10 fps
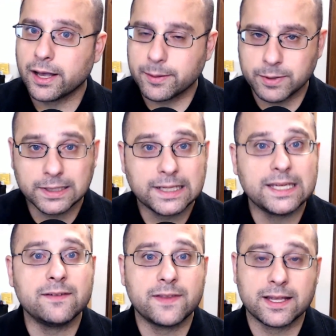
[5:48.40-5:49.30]
I
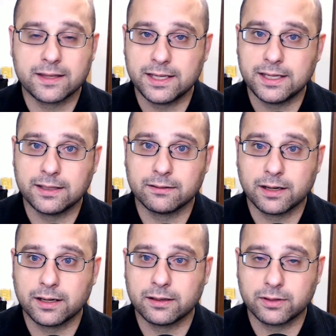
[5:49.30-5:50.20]
believe that the, uh,